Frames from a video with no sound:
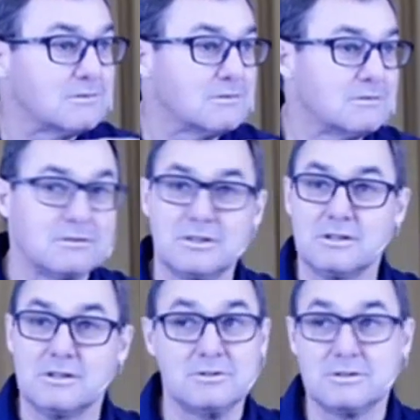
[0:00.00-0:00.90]
You don't
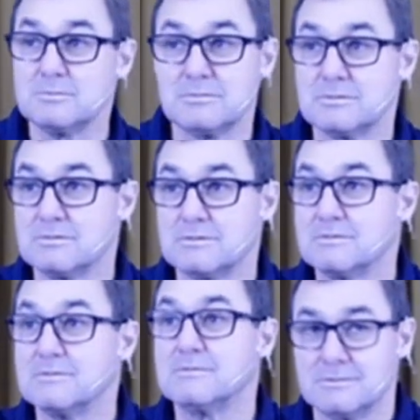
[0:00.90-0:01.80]
use them.
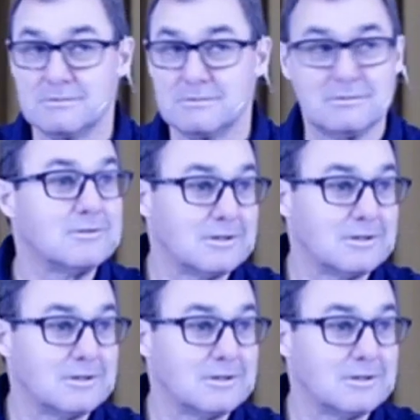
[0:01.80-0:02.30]
Right?